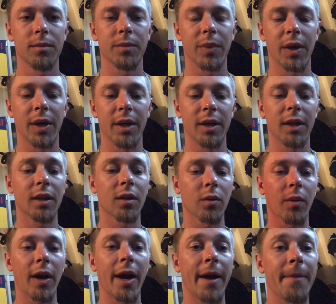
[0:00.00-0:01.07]
But either
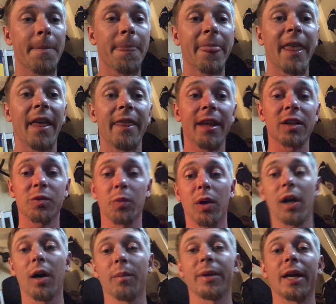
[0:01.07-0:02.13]
way, this will
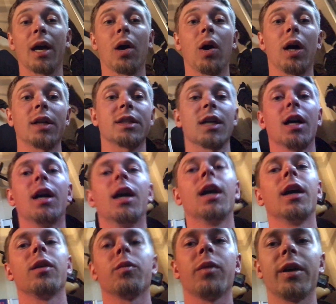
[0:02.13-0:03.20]
help me out a
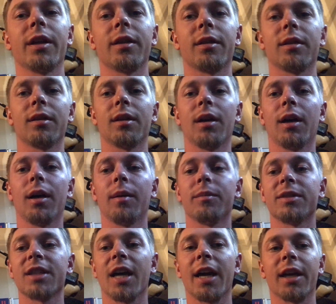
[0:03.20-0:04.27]
ton with um,
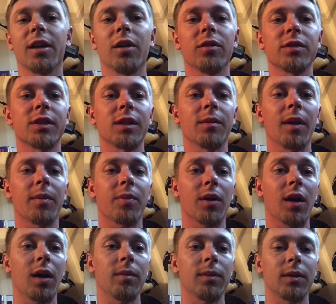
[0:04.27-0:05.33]
diagnosing my
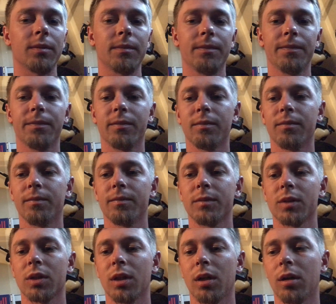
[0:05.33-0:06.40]
problem.
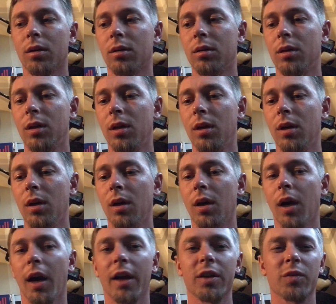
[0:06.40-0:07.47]
So
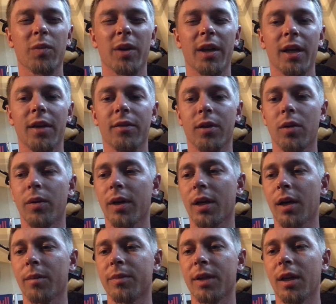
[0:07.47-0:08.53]
I just wanted to give a quick
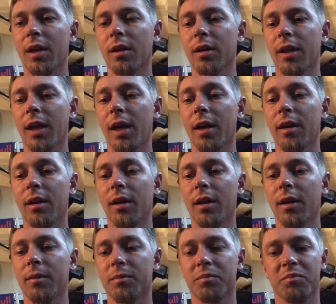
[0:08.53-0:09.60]
update on that.
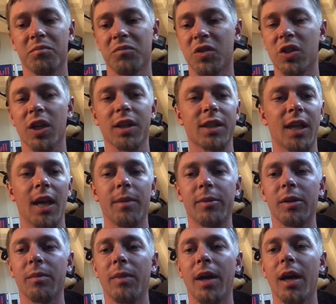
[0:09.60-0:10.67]
It just came in
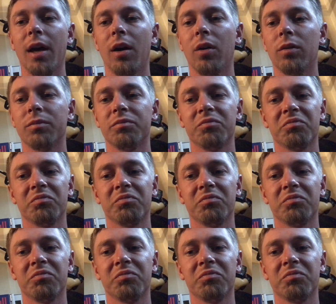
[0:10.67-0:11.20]
the mail.